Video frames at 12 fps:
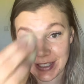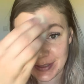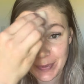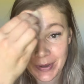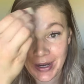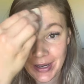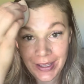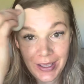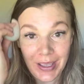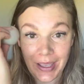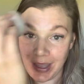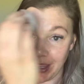Spray,
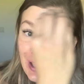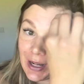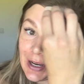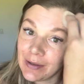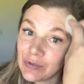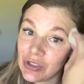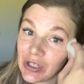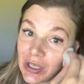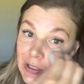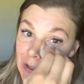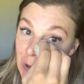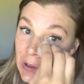and I am
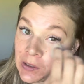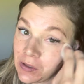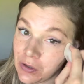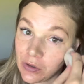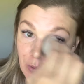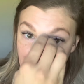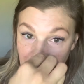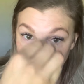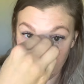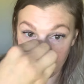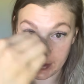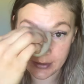just going to
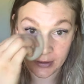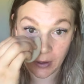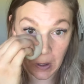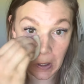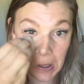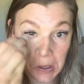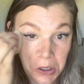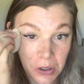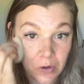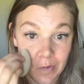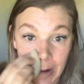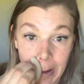apply this all
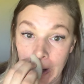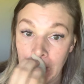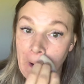over,